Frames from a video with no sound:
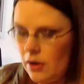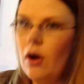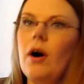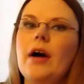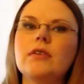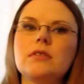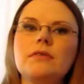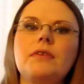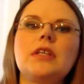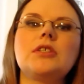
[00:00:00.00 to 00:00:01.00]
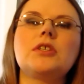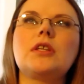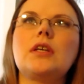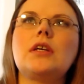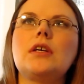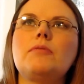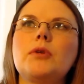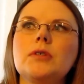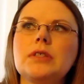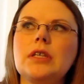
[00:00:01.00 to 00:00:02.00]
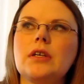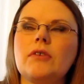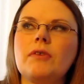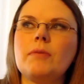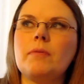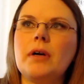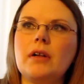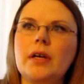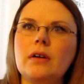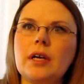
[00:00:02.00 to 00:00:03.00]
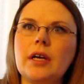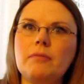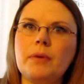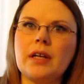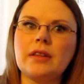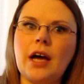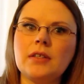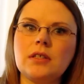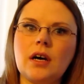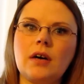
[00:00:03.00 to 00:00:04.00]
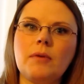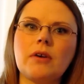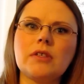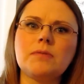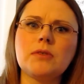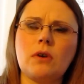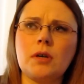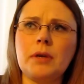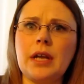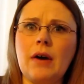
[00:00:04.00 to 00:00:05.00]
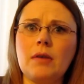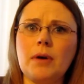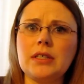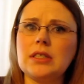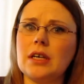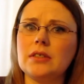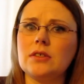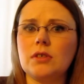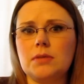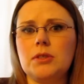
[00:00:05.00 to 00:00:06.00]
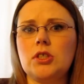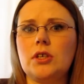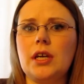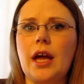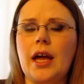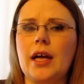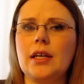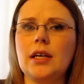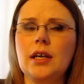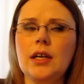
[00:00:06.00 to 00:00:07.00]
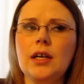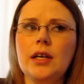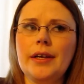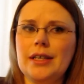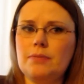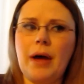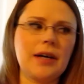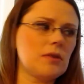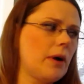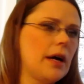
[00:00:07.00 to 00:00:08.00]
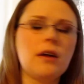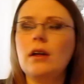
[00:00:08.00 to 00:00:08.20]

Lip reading: Oh, I also finished the blue sneaker from the Mill Hill kit, but that's a Christmas ornament now on my son's Christmas tree, and it's packed away.